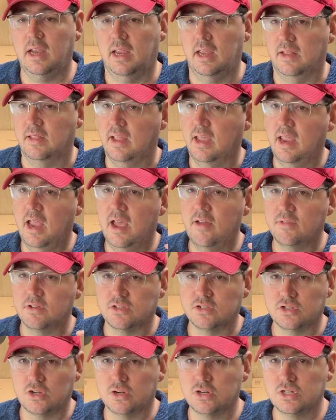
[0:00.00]
and they have a
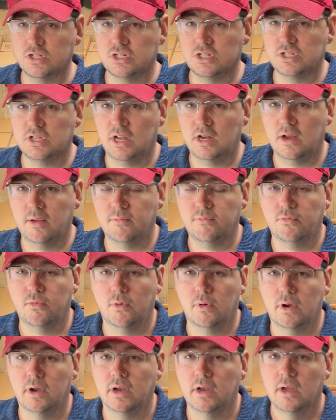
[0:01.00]
search set up
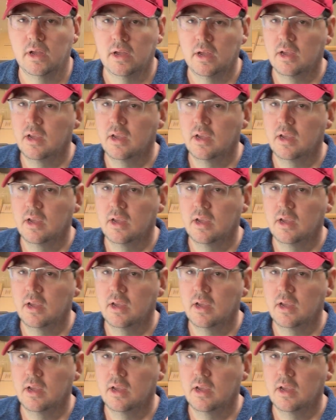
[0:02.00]
for it,